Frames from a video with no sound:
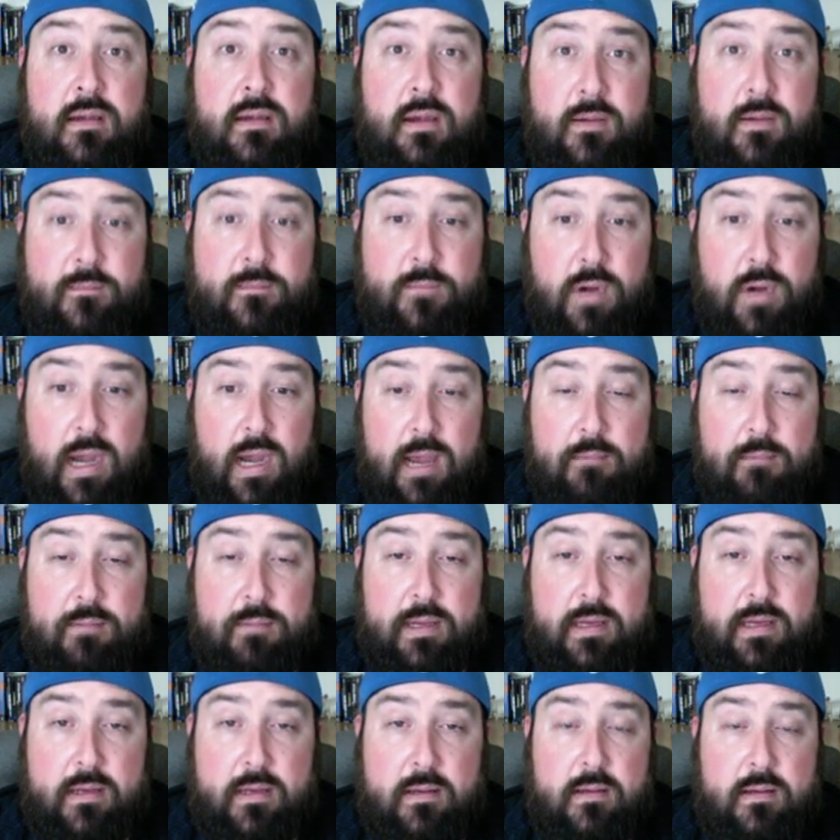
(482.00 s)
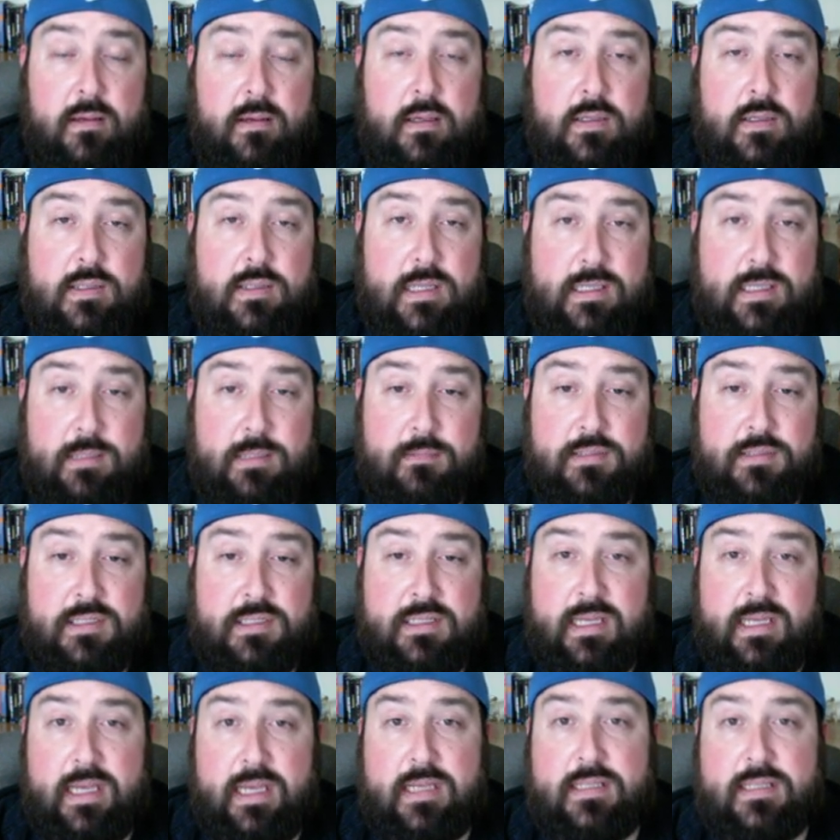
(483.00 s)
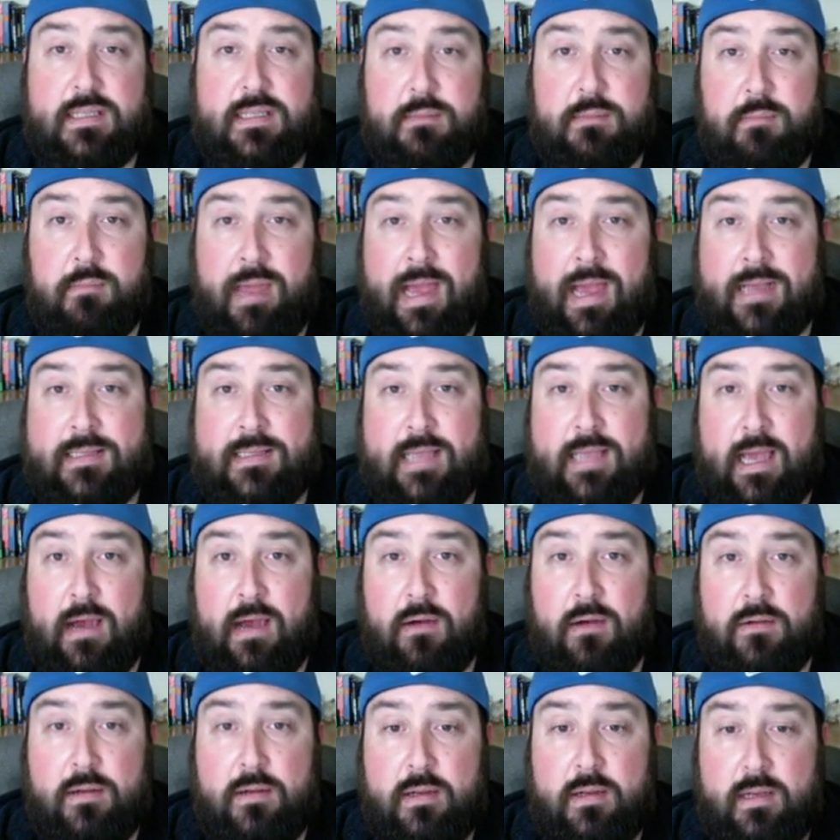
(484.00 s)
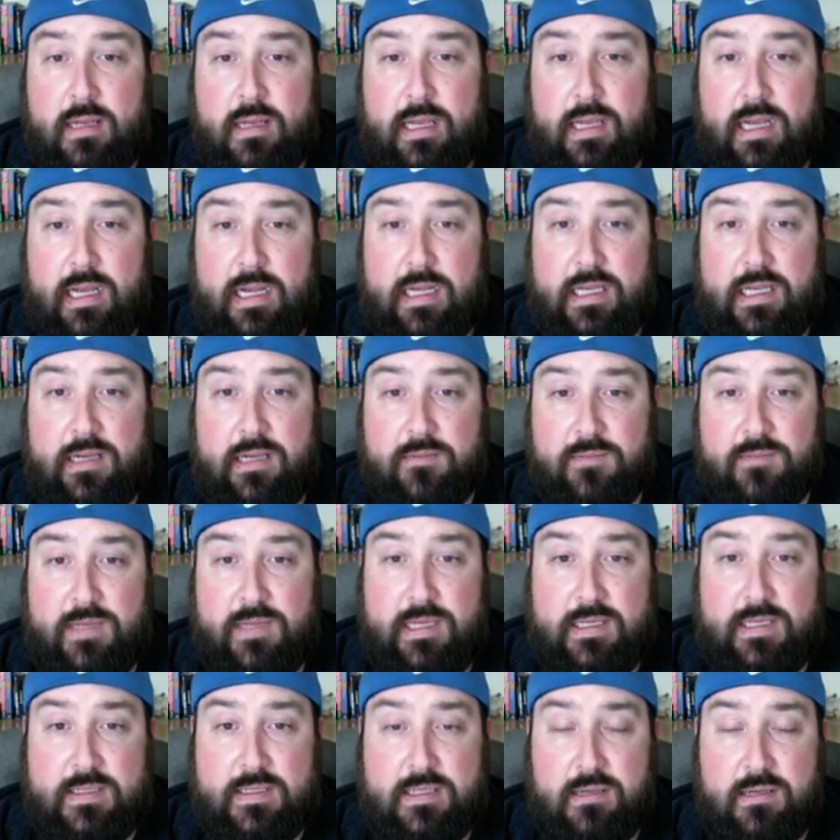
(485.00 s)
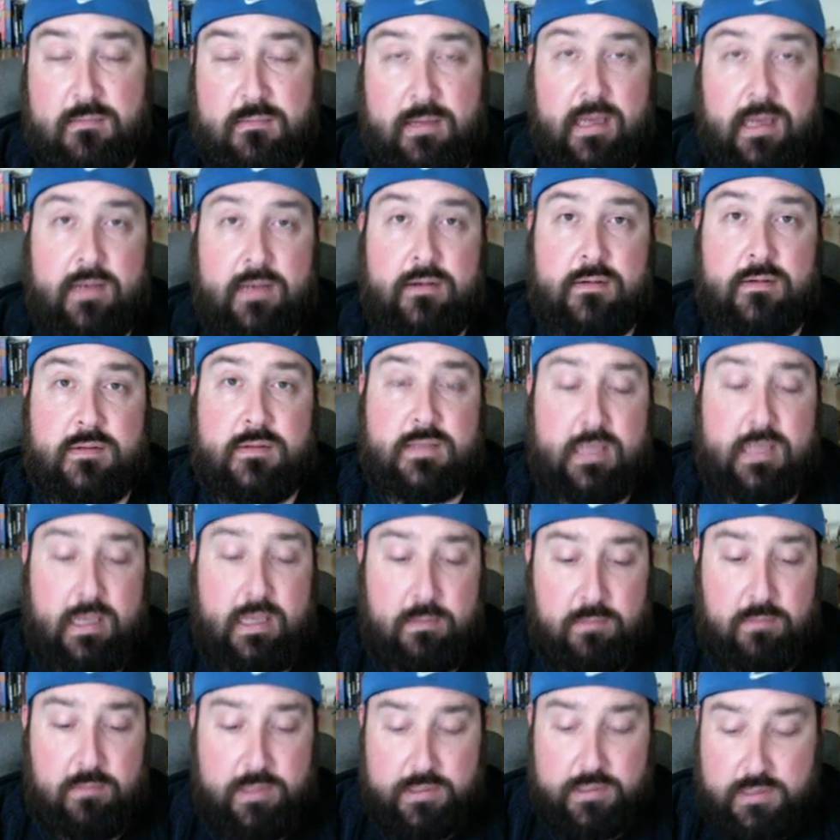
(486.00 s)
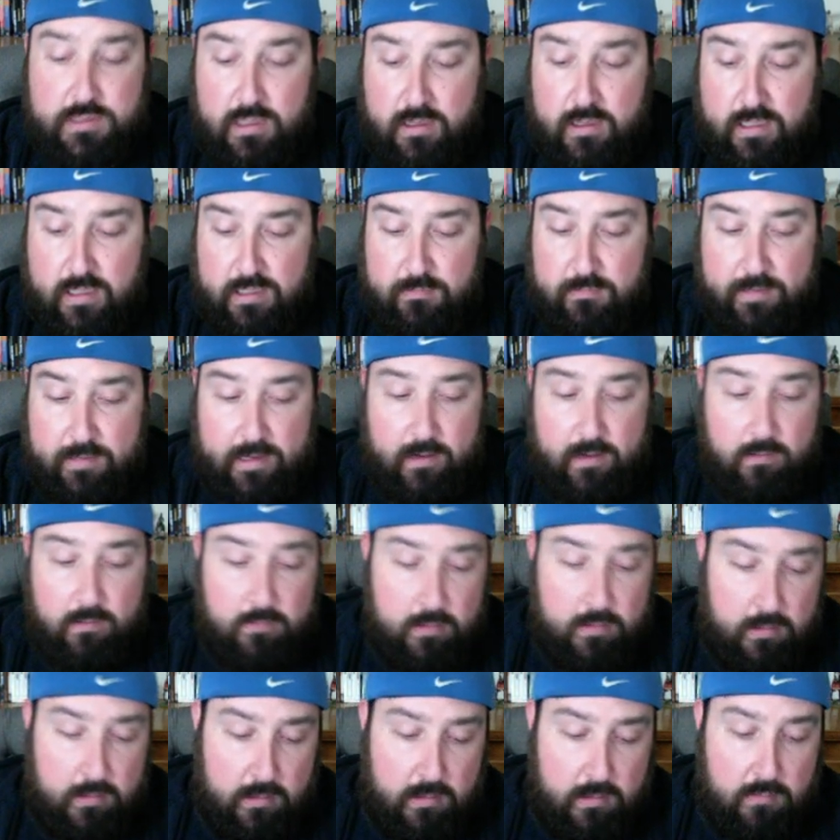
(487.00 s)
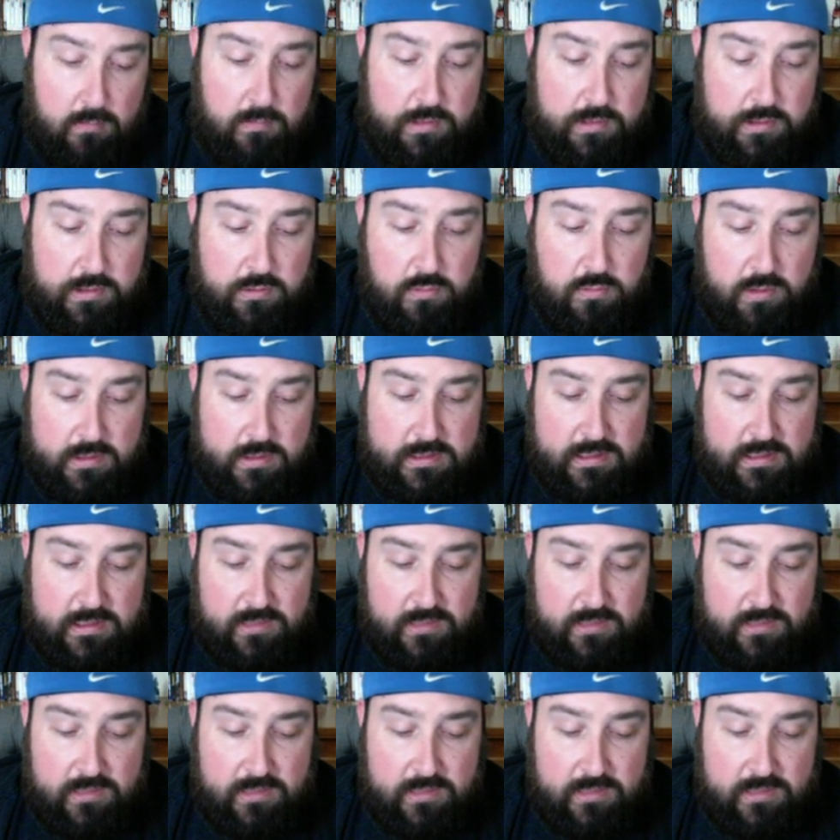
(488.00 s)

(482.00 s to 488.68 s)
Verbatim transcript: for Epic. So that's how much it takes to max out any of these commanders. And when you're talking about when you're going to the